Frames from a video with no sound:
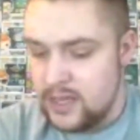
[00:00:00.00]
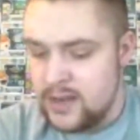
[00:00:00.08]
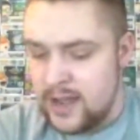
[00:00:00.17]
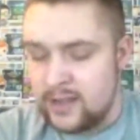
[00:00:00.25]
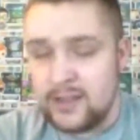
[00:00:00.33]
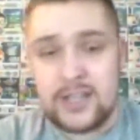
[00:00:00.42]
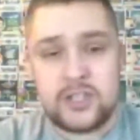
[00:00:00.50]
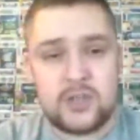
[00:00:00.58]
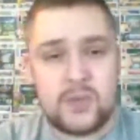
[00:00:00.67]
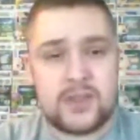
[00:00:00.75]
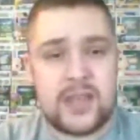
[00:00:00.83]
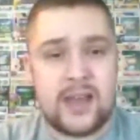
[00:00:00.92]

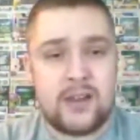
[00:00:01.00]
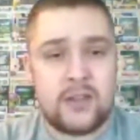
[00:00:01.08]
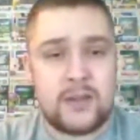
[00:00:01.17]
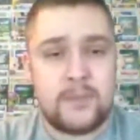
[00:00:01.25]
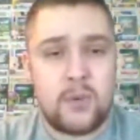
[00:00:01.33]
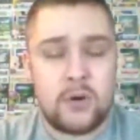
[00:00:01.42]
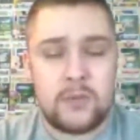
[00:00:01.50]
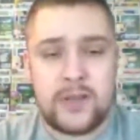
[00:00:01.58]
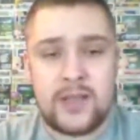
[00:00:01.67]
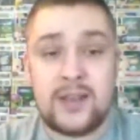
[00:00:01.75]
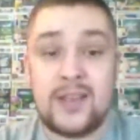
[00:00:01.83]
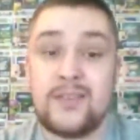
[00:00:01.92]
Annihilation with Natalie
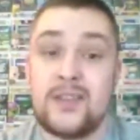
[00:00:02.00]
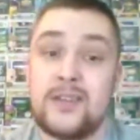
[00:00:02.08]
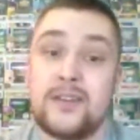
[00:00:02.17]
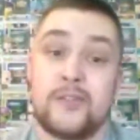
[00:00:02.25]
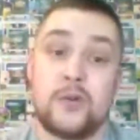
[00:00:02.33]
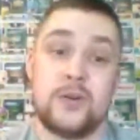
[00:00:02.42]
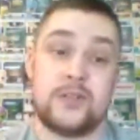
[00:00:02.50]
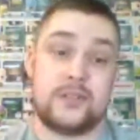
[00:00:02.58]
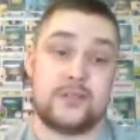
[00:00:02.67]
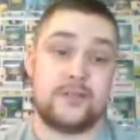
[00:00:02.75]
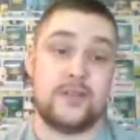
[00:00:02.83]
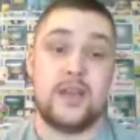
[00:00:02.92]
Portman, and then of
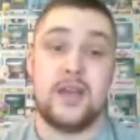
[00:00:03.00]
course